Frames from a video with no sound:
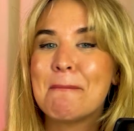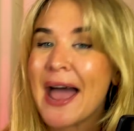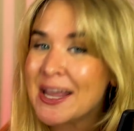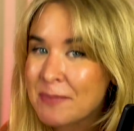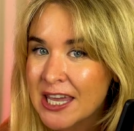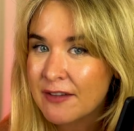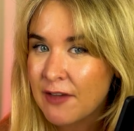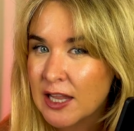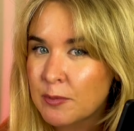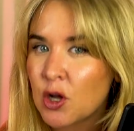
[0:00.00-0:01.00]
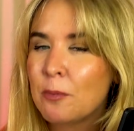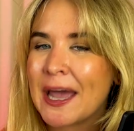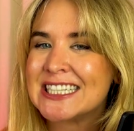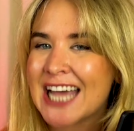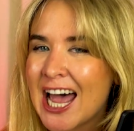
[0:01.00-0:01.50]
might be available
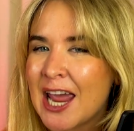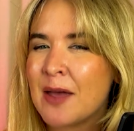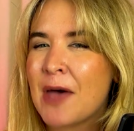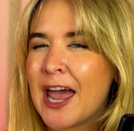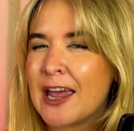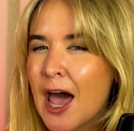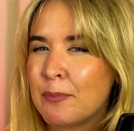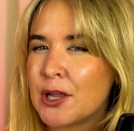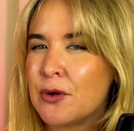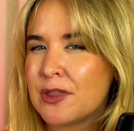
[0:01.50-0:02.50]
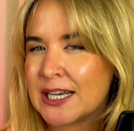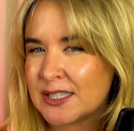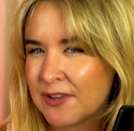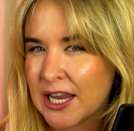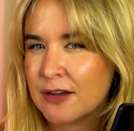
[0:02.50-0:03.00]
by time I upload this
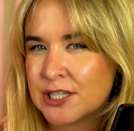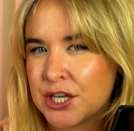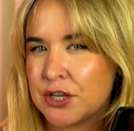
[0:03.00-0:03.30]
video to